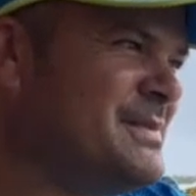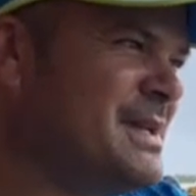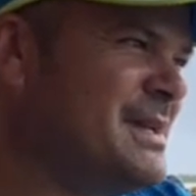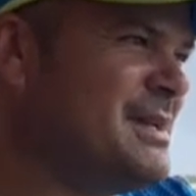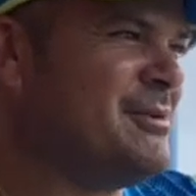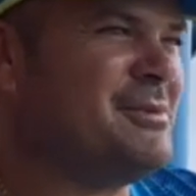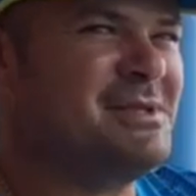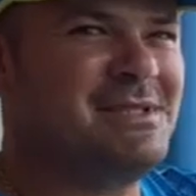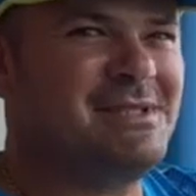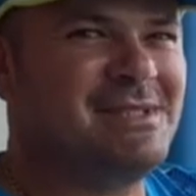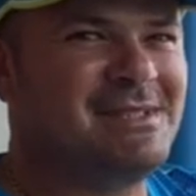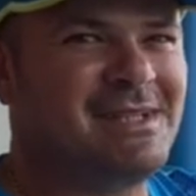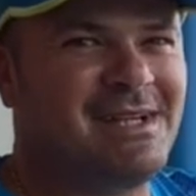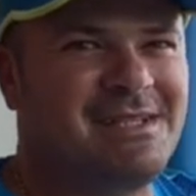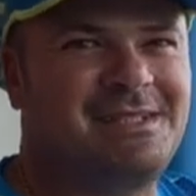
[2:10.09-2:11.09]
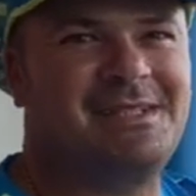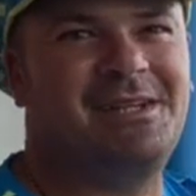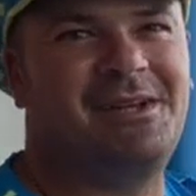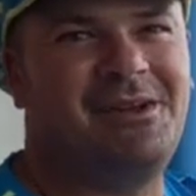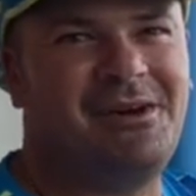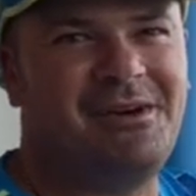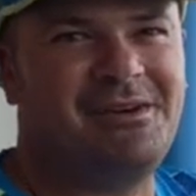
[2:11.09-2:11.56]
And that was a discussion. He
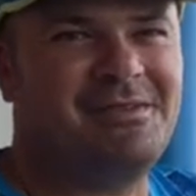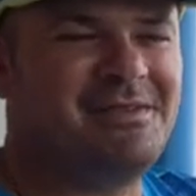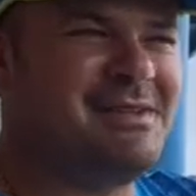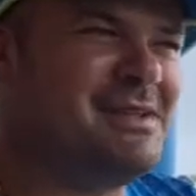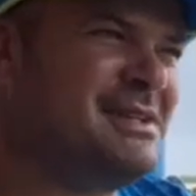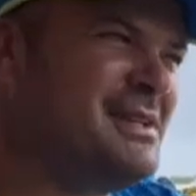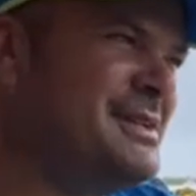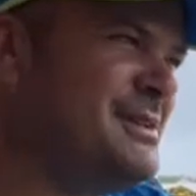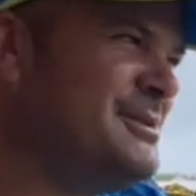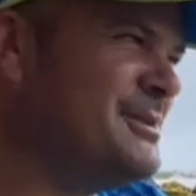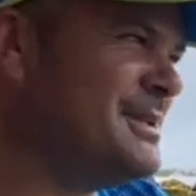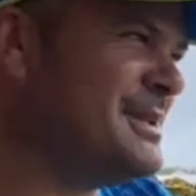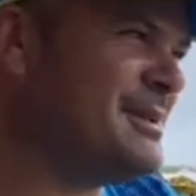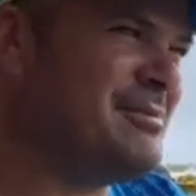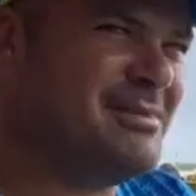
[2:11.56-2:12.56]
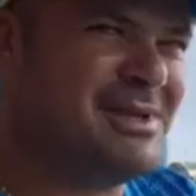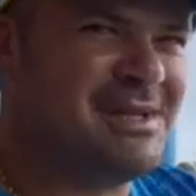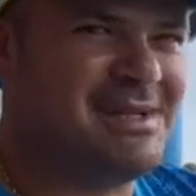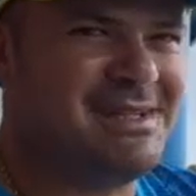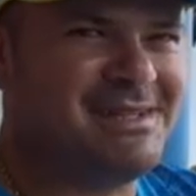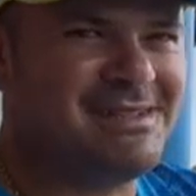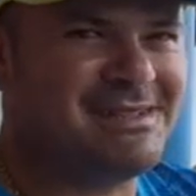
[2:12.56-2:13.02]
laughed and he looked at
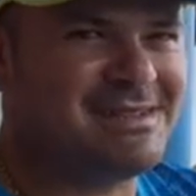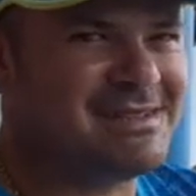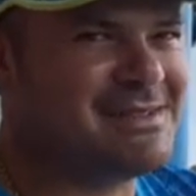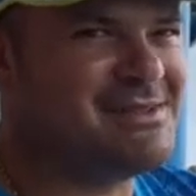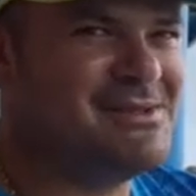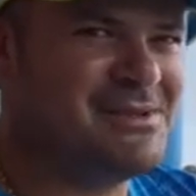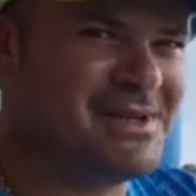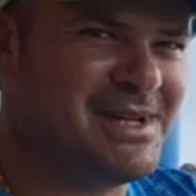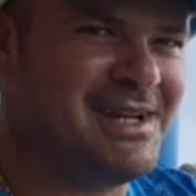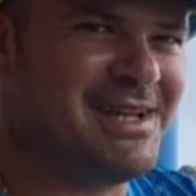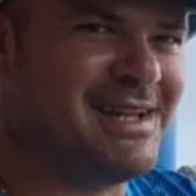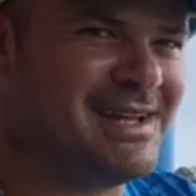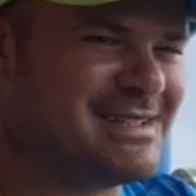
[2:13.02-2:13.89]
me and he said, are you okay?